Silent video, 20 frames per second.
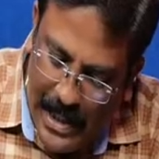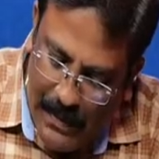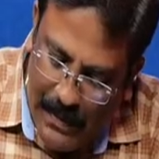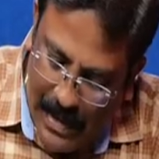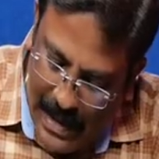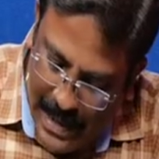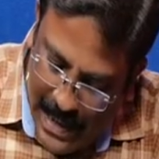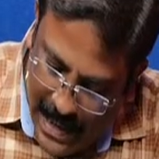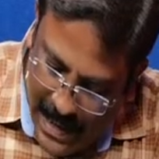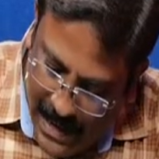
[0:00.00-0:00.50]

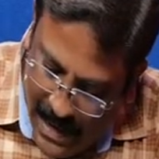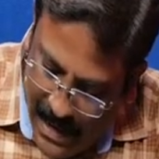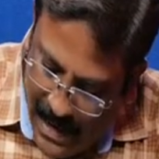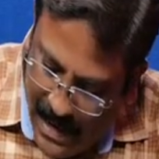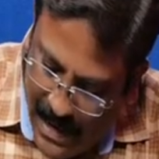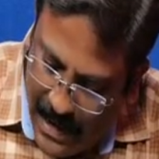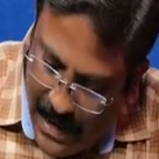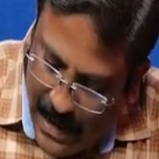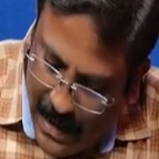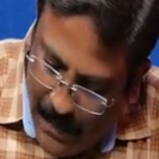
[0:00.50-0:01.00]
your edges
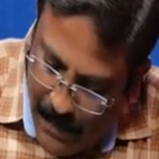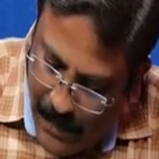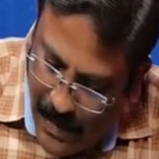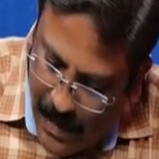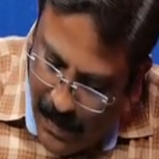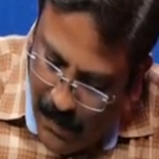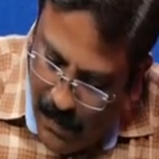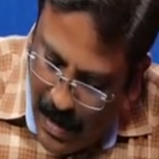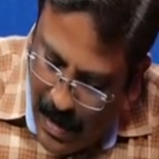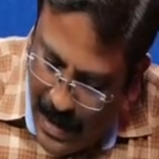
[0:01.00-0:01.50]
in terms
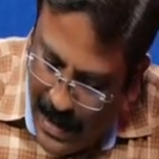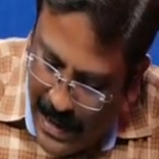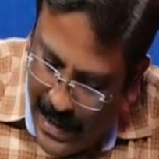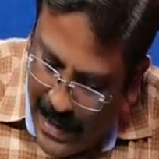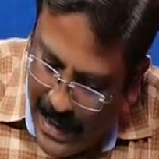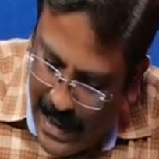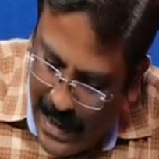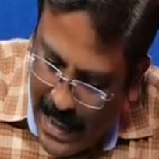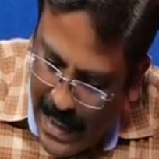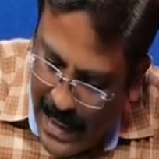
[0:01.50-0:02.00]
of what?
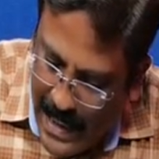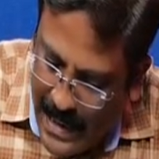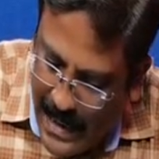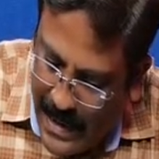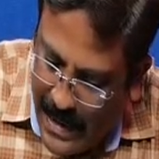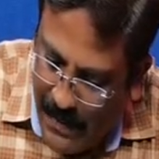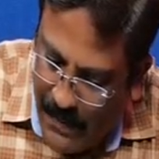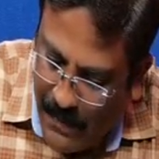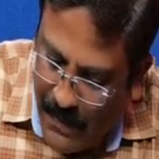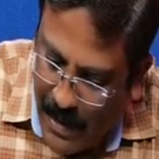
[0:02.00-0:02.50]

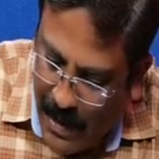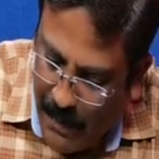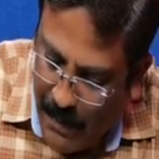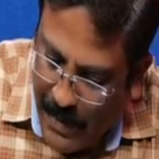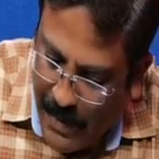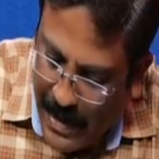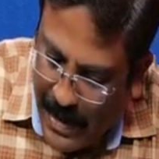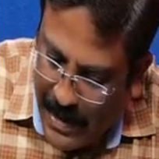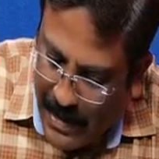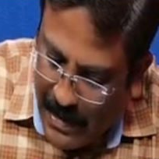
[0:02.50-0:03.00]
EIJ
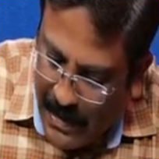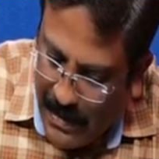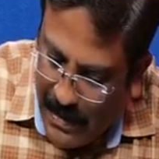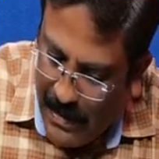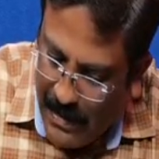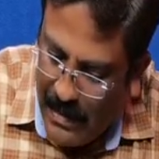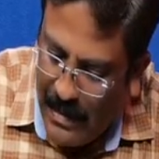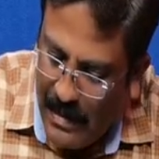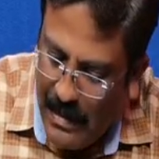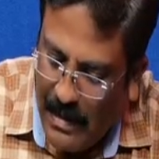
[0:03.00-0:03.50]
format.
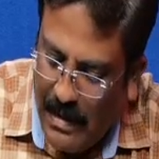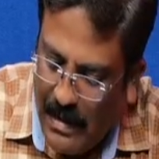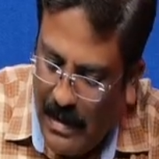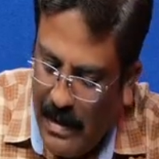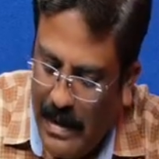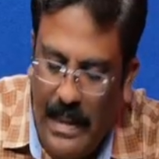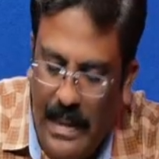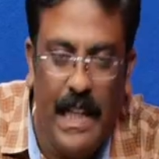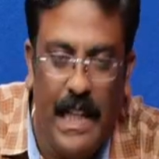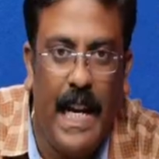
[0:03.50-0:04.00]

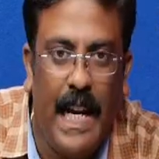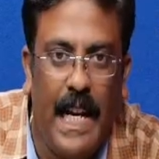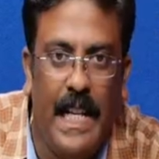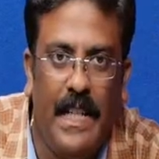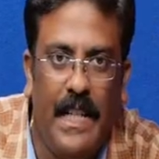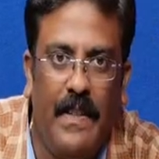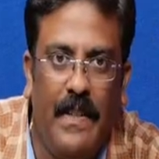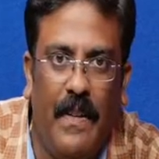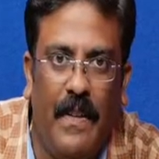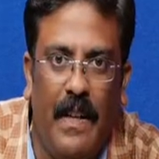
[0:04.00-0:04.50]

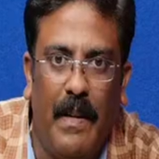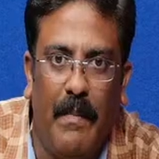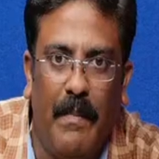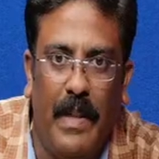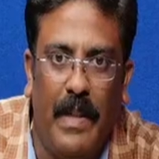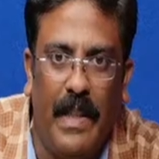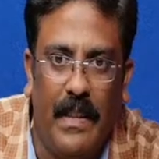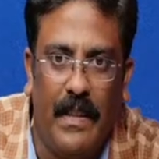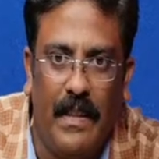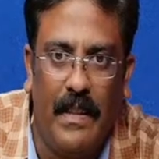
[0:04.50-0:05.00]
EIJ format